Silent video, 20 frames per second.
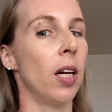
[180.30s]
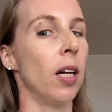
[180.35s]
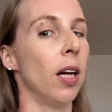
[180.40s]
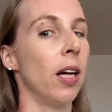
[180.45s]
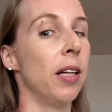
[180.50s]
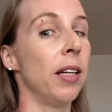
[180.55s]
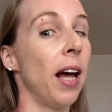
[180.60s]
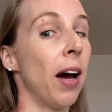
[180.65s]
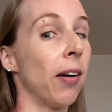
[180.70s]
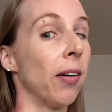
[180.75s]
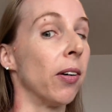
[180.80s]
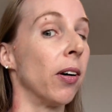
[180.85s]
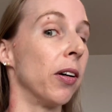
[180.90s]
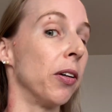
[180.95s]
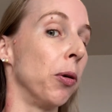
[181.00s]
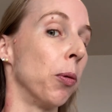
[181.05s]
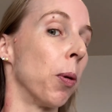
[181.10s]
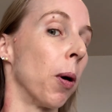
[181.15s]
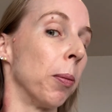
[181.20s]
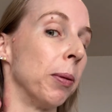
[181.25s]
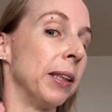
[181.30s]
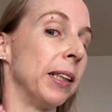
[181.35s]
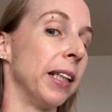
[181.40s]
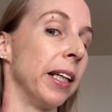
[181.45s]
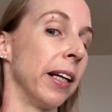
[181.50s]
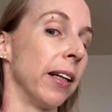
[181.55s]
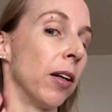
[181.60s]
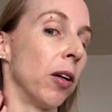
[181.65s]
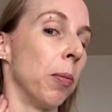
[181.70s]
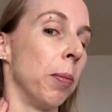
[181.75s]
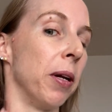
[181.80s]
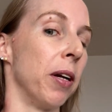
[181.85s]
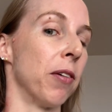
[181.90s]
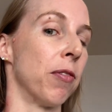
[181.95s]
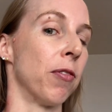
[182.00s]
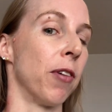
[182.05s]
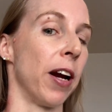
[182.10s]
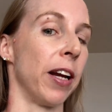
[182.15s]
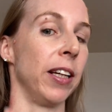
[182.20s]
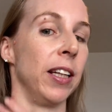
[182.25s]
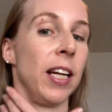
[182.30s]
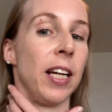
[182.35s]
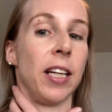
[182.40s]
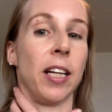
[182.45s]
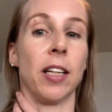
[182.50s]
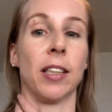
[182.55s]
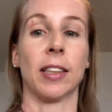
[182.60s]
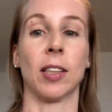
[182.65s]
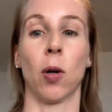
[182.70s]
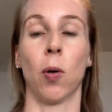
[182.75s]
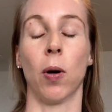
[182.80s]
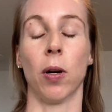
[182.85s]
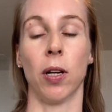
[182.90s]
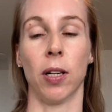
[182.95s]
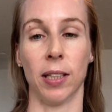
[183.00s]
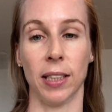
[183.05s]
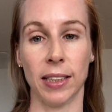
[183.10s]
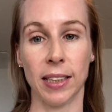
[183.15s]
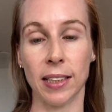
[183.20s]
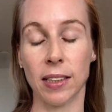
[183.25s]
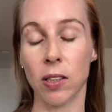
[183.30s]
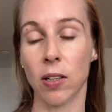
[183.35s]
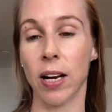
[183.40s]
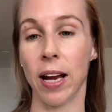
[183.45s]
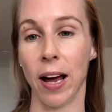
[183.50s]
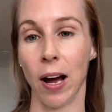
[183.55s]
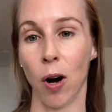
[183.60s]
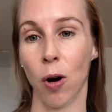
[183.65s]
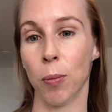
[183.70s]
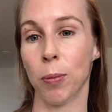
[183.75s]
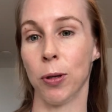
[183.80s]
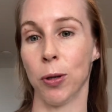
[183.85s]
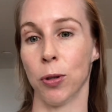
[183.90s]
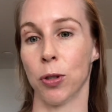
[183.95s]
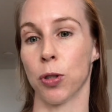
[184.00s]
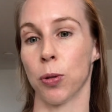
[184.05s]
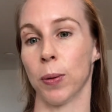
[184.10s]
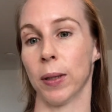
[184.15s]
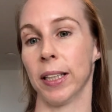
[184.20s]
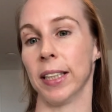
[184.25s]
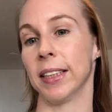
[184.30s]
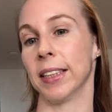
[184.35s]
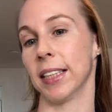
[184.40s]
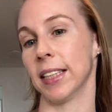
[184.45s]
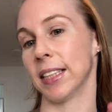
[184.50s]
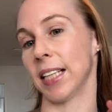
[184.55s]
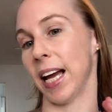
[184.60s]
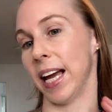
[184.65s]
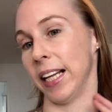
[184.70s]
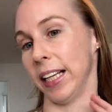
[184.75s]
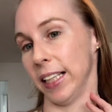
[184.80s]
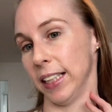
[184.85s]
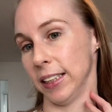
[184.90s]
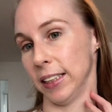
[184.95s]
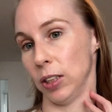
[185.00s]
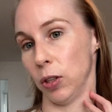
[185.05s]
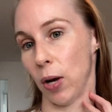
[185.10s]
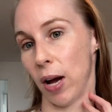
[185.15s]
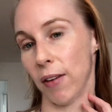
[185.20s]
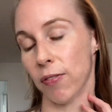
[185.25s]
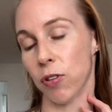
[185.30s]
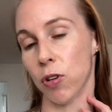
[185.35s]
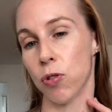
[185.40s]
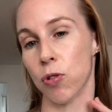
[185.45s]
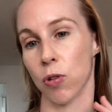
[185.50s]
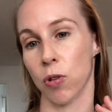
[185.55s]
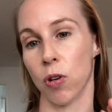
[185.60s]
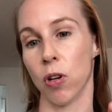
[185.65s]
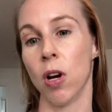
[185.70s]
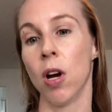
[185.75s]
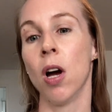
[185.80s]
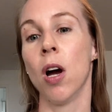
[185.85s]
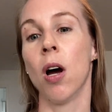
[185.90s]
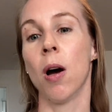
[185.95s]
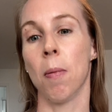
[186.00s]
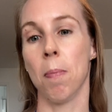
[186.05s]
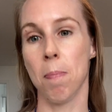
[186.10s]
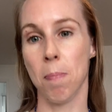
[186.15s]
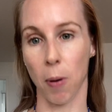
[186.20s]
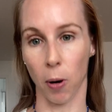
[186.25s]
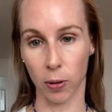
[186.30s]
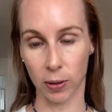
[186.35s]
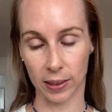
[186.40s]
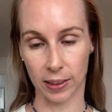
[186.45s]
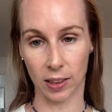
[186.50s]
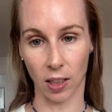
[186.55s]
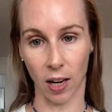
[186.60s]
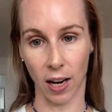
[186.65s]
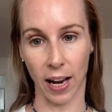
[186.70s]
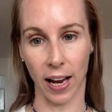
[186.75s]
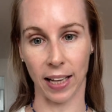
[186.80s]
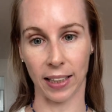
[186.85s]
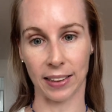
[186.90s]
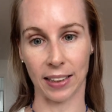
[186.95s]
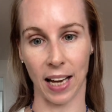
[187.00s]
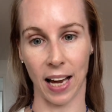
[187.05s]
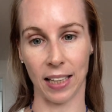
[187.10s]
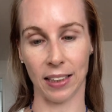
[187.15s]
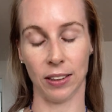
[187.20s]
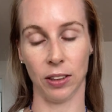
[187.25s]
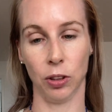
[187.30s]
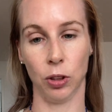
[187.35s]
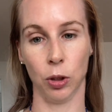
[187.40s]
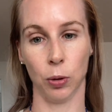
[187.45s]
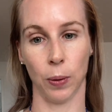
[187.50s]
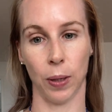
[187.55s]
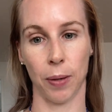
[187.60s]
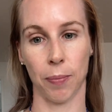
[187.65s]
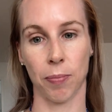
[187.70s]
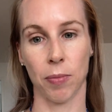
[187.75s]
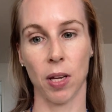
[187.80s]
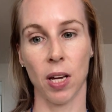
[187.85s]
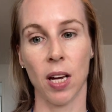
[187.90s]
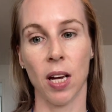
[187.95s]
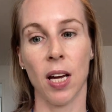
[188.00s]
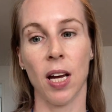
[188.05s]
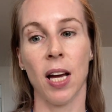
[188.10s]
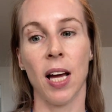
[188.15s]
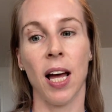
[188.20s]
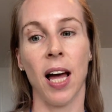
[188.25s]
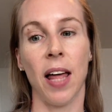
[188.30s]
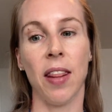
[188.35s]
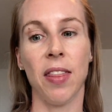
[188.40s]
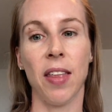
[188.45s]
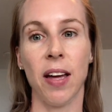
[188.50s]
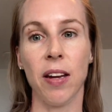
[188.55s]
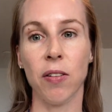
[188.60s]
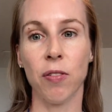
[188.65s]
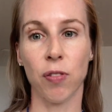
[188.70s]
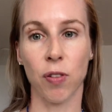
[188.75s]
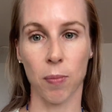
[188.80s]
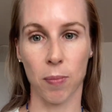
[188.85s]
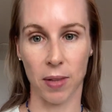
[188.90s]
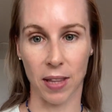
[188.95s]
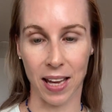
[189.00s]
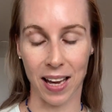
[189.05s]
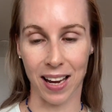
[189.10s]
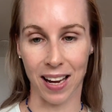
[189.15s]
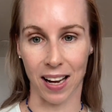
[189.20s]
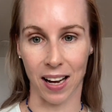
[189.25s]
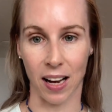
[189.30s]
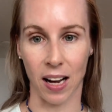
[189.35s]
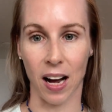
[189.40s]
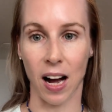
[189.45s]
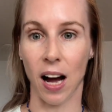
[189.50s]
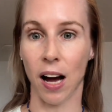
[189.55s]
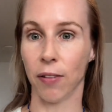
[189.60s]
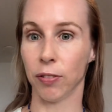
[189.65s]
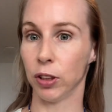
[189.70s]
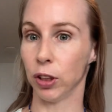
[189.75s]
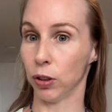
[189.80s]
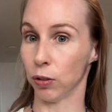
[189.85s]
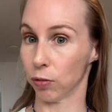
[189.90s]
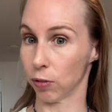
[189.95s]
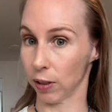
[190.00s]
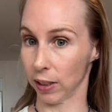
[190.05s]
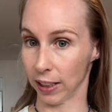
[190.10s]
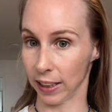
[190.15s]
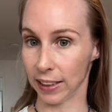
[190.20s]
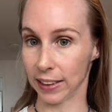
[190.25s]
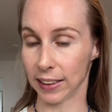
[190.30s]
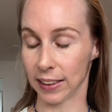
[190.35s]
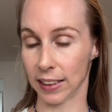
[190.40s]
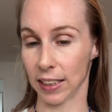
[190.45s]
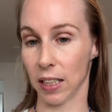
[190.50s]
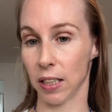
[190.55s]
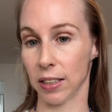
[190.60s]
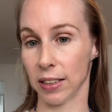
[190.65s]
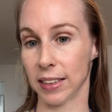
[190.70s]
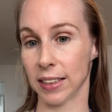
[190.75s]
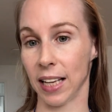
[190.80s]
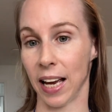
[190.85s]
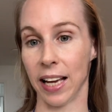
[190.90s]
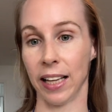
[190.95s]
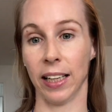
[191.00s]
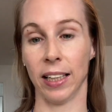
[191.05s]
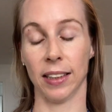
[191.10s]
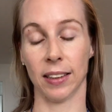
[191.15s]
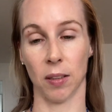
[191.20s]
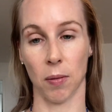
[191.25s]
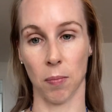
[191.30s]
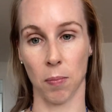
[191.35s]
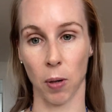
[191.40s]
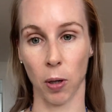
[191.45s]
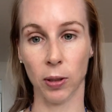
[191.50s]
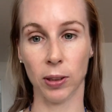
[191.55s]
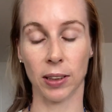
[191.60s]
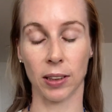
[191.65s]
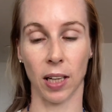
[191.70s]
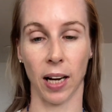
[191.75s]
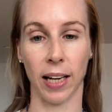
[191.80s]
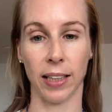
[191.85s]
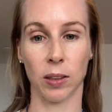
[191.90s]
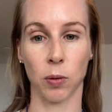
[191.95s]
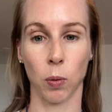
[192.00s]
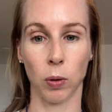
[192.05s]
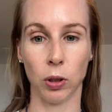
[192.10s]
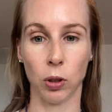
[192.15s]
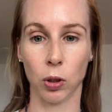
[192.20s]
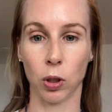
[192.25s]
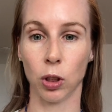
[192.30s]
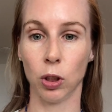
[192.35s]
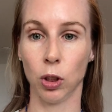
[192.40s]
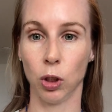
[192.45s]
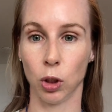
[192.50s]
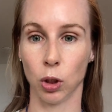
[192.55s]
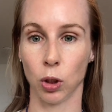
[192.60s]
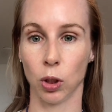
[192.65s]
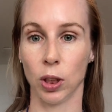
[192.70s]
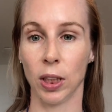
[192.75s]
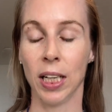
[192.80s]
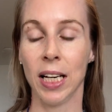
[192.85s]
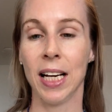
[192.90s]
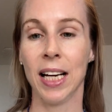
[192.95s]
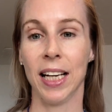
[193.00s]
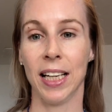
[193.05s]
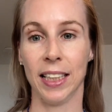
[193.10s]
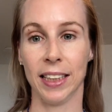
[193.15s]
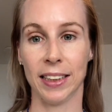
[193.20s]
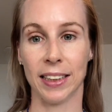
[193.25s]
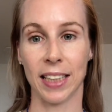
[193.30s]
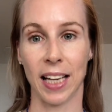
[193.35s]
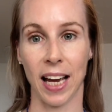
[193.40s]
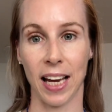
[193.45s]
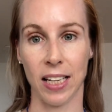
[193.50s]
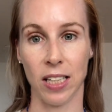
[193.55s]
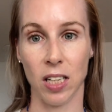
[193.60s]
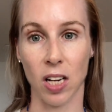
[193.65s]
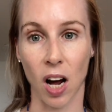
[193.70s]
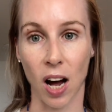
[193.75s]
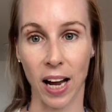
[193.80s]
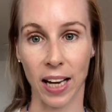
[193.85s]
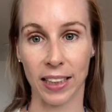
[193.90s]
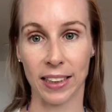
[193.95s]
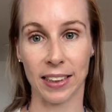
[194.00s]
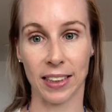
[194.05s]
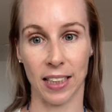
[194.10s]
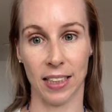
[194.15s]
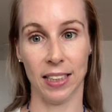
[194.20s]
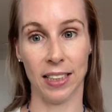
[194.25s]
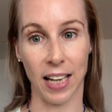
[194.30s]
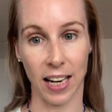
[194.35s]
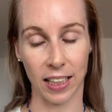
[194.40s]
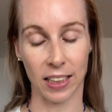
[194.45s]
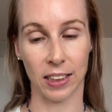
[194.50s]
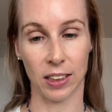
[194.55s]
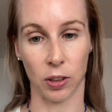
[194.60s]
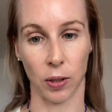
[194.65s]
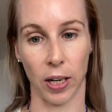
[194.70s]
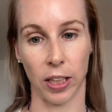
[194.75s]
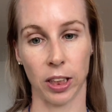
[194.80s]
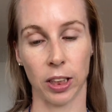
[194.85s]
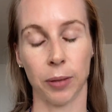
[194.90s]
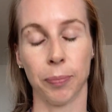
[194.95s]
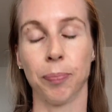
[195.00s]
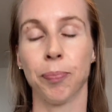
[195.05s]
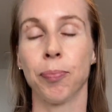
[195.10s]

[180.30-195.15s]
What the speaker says: now you'll probably see a little bit of reddening and so on, and this is going to help you to release the scalenes. You have to do both sides as you do it. And then from there, after you've released scalenes on both sides, what you can do is a nice neck stretch.